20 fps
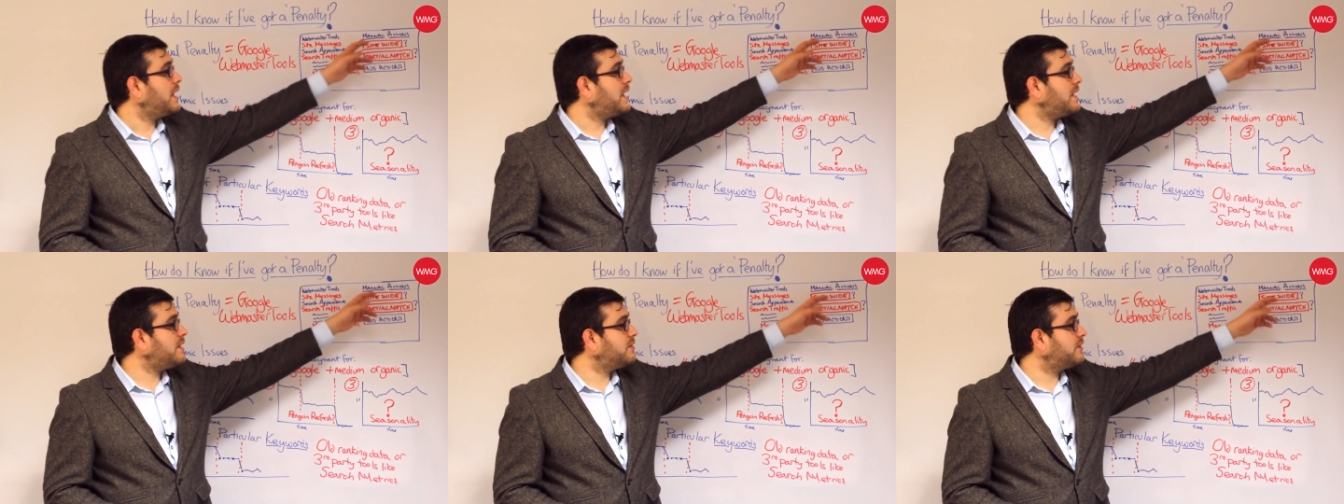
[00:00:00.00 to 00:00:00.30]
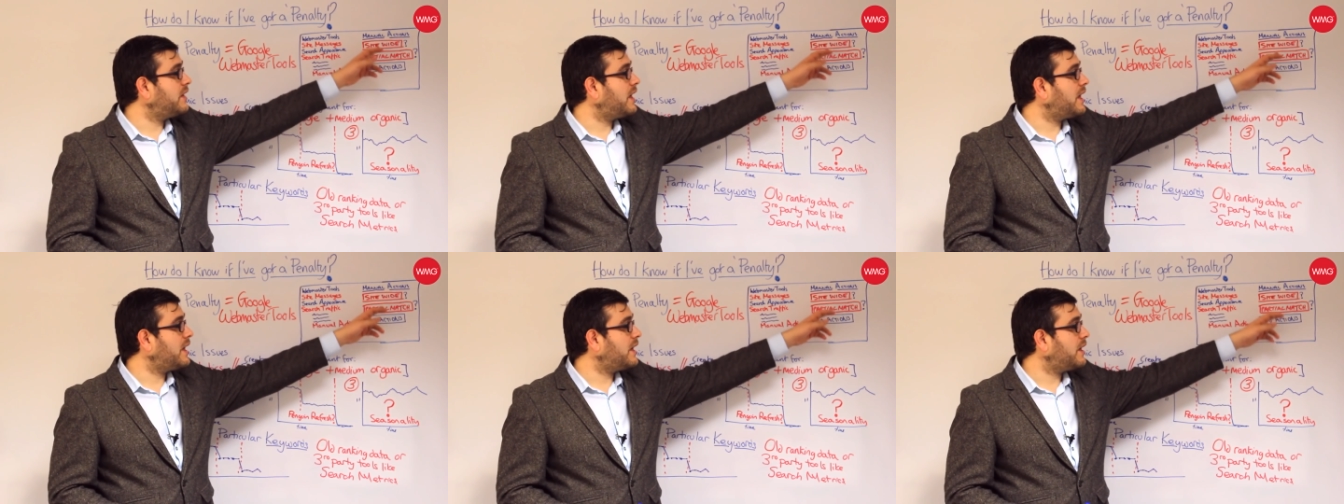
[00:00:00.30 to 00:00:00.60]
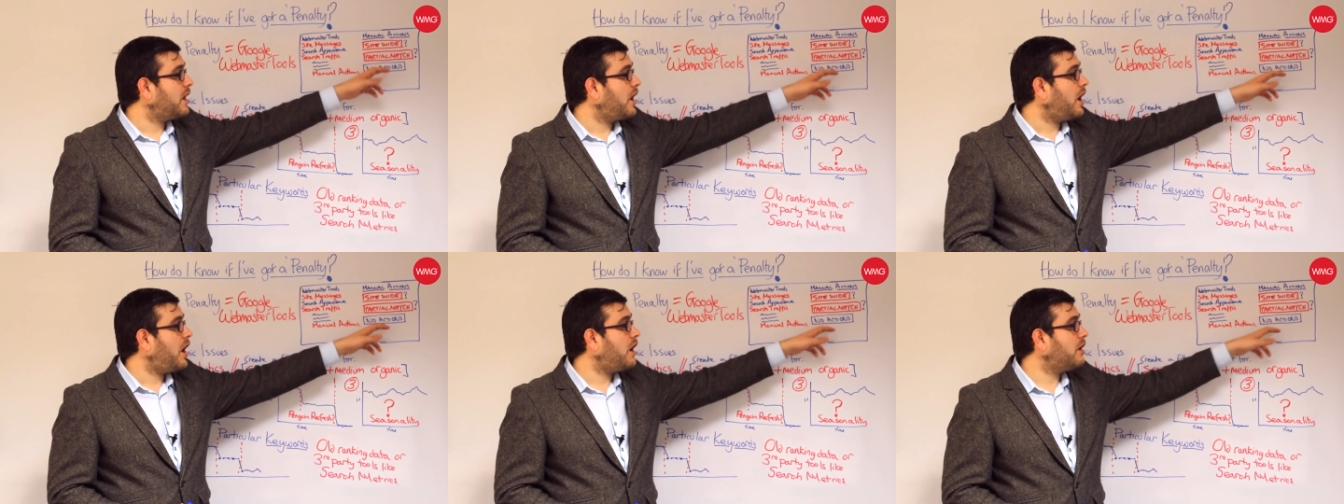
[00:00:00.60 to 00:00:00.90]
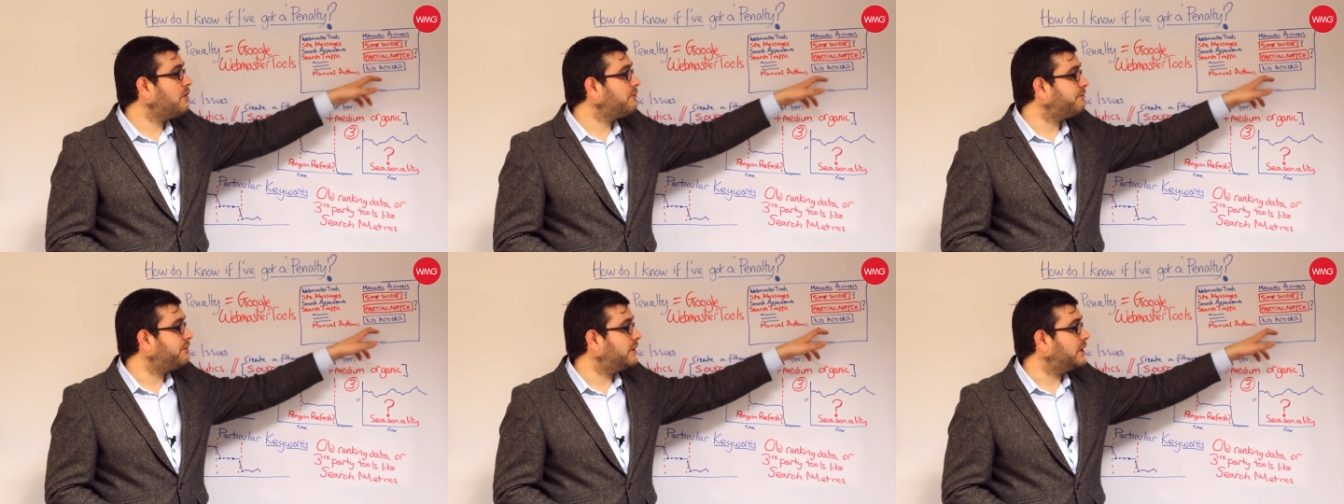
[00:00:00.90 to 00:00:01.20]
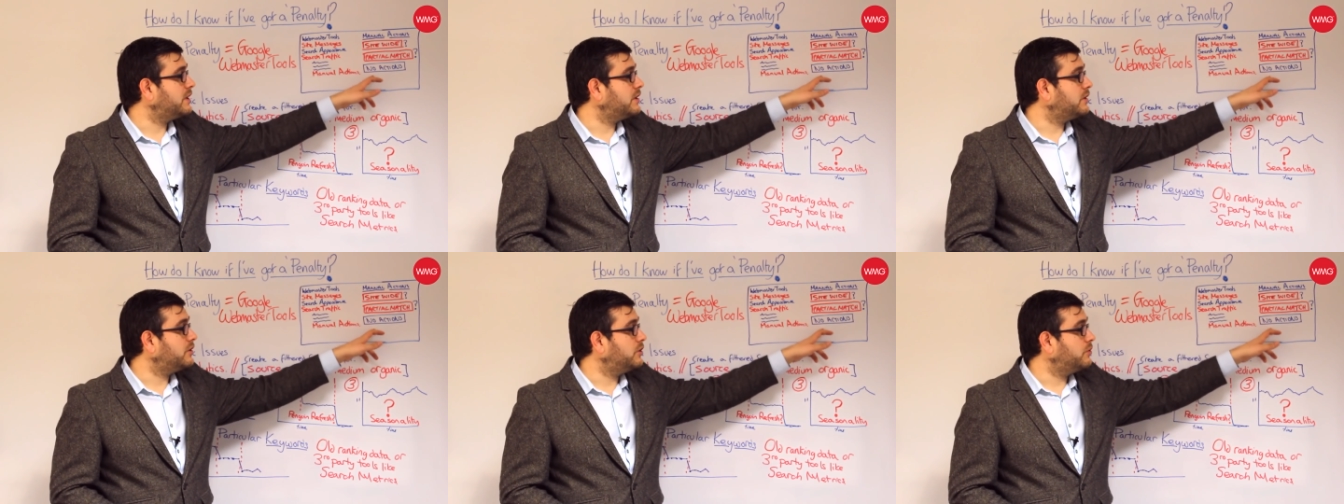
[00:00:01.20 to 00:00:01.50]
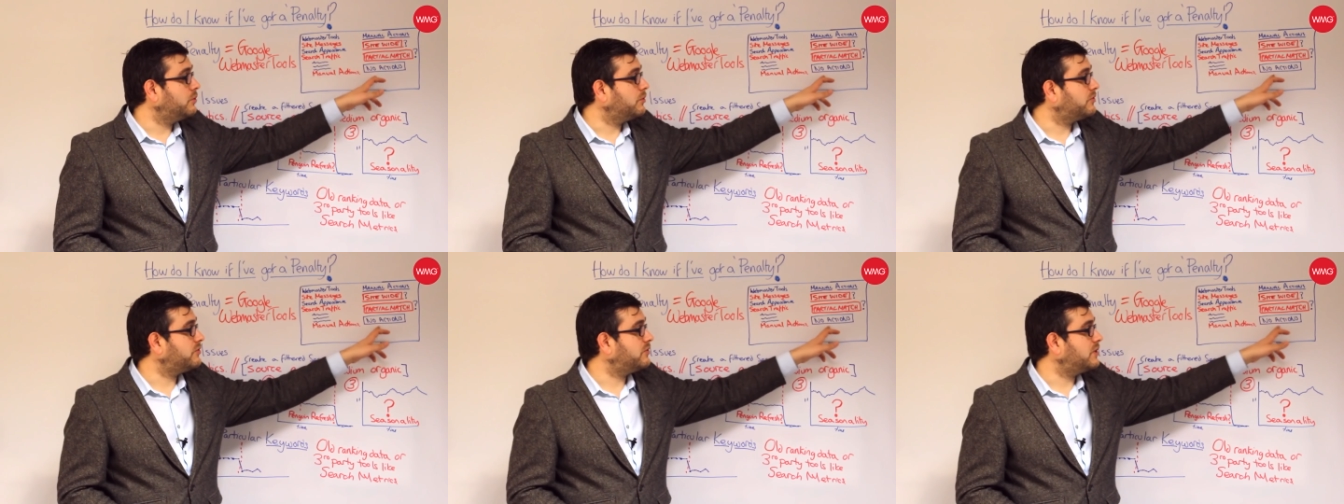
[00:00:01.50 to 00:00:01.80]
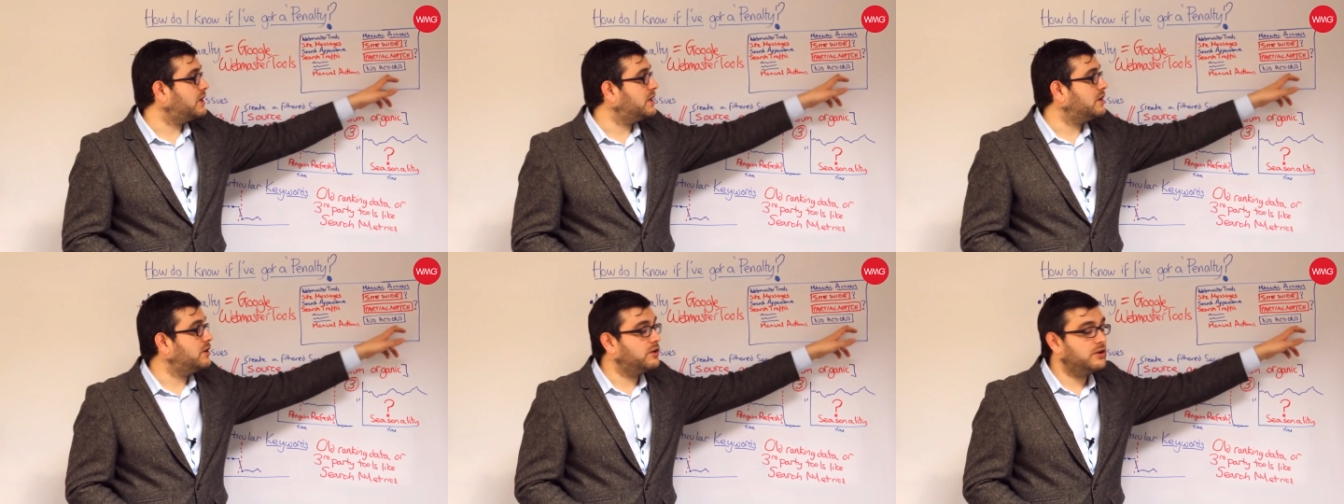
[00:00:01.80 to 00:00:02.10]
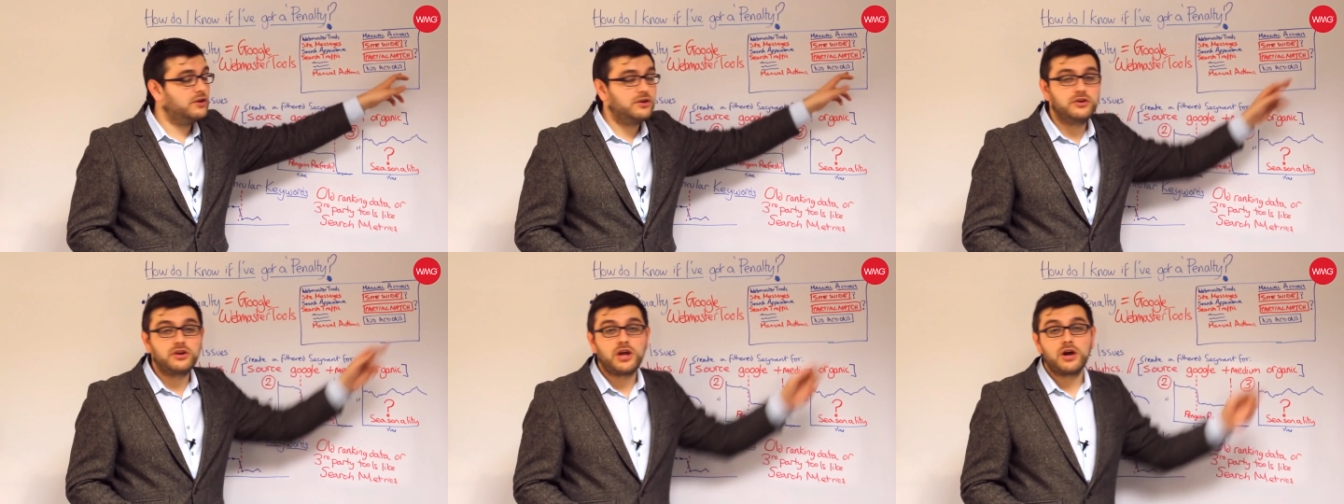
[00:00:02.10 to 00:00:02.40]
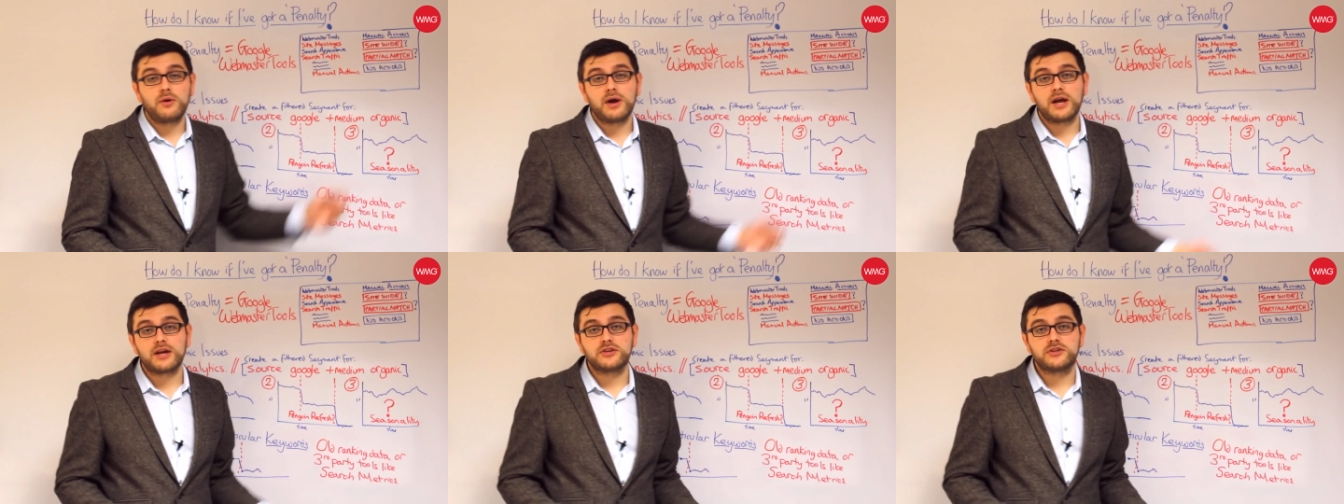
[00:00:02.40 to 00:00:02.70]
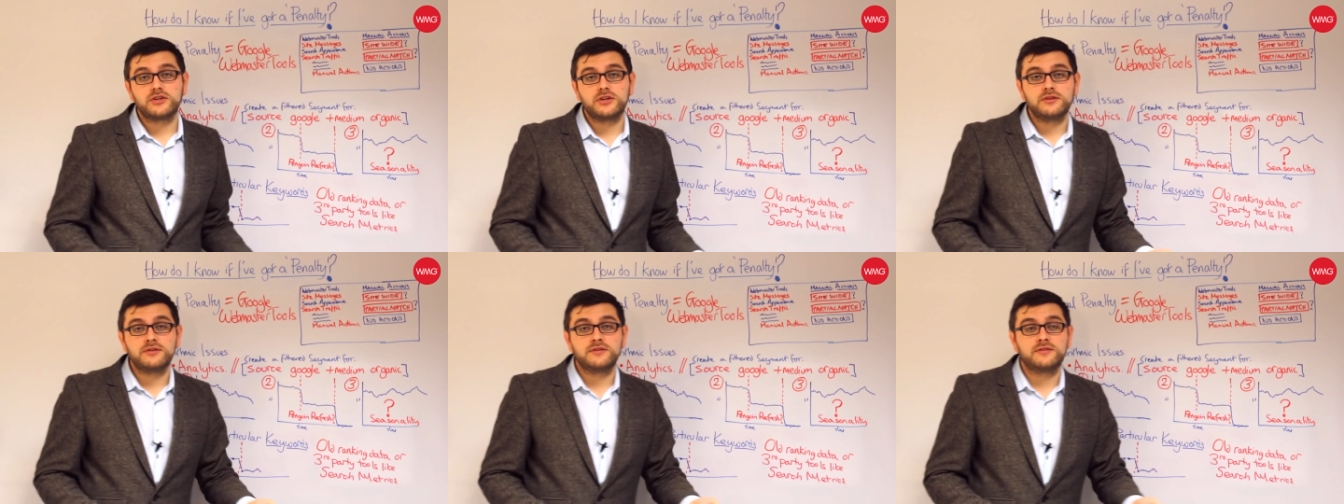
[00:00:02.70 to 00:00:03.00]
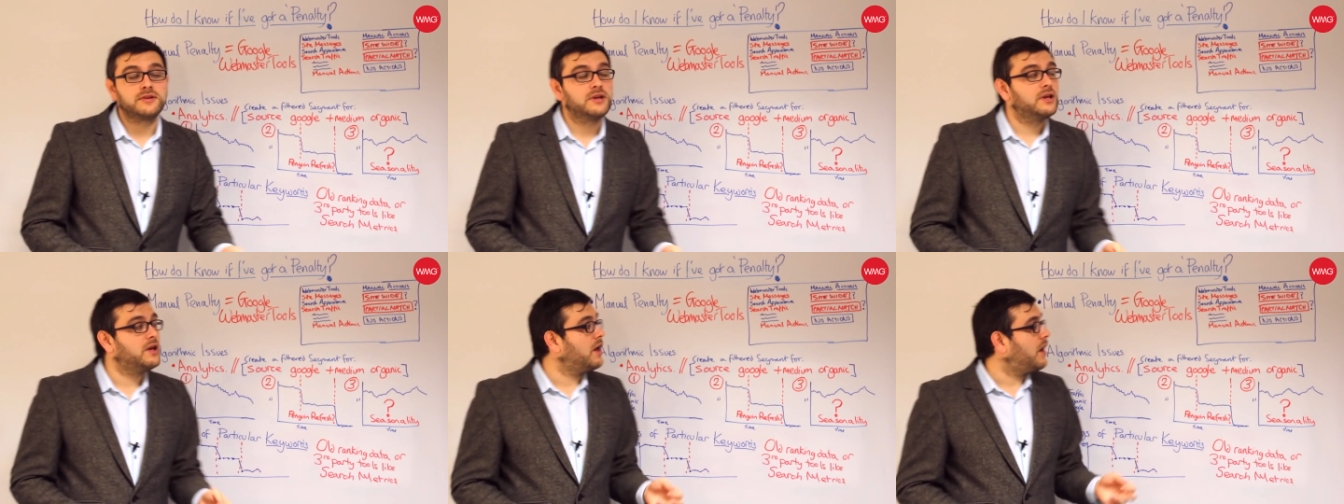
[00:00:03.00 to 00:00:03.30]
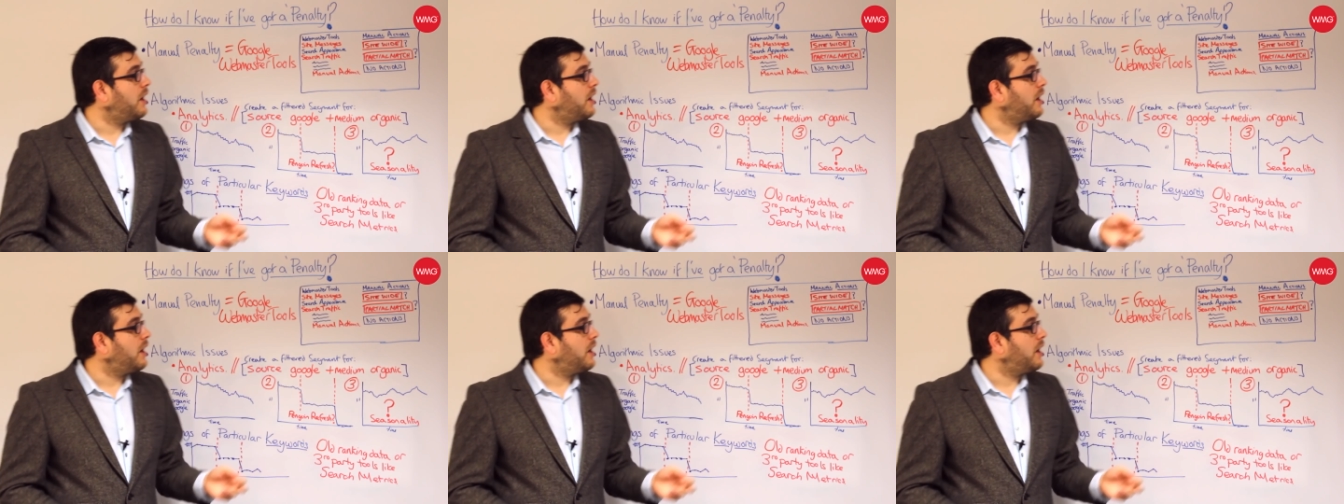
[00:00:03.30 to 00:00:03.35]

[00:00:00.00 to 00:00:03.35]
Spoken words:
In there, hopefully you will see no actions,